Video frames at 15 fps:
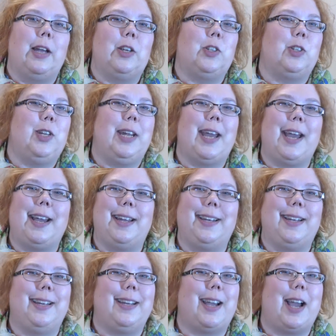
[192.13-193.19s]
She had
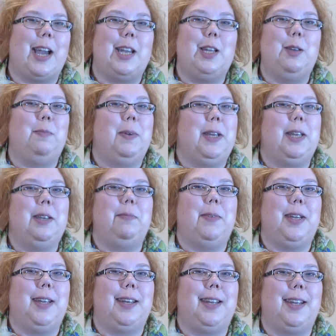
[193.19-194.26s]
an IEP
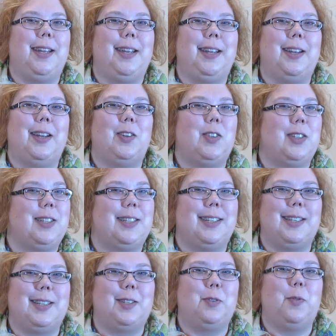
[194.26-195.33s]
meeting just
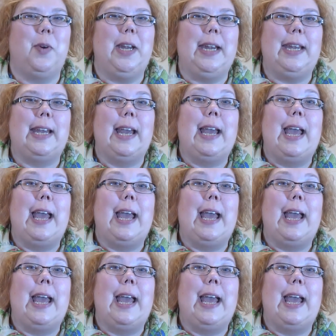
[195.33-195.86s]
this week,